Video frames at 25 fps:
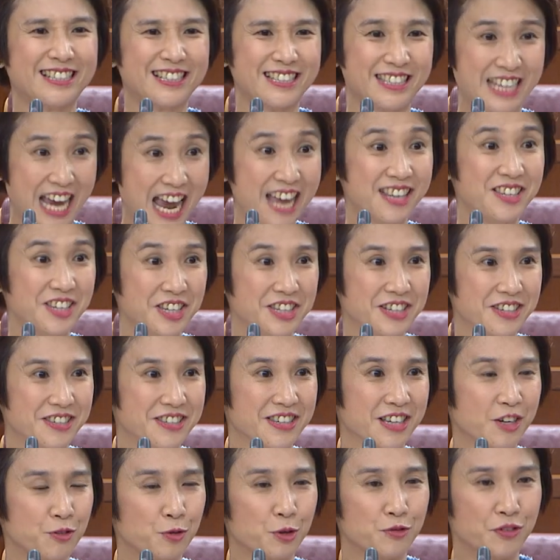10
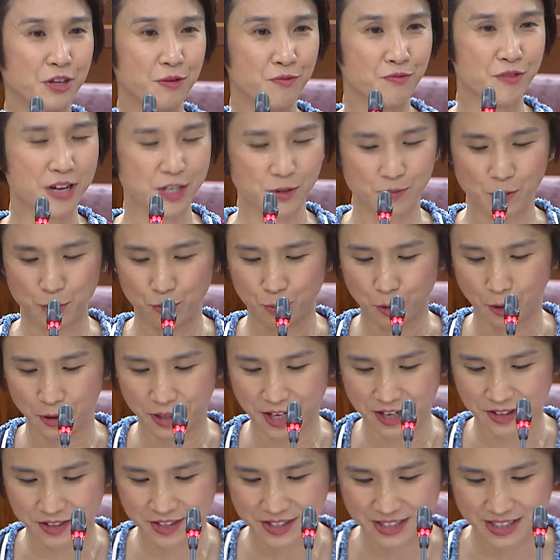years with investment
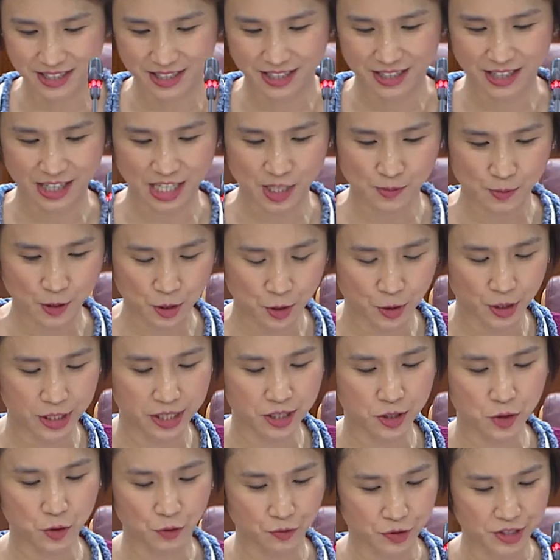products,
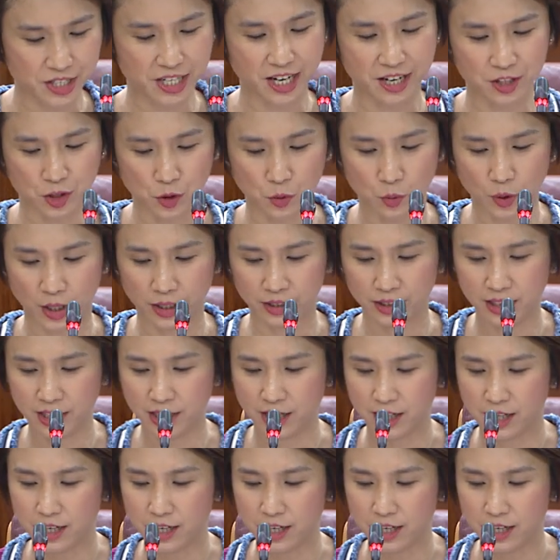especially sophisticated one,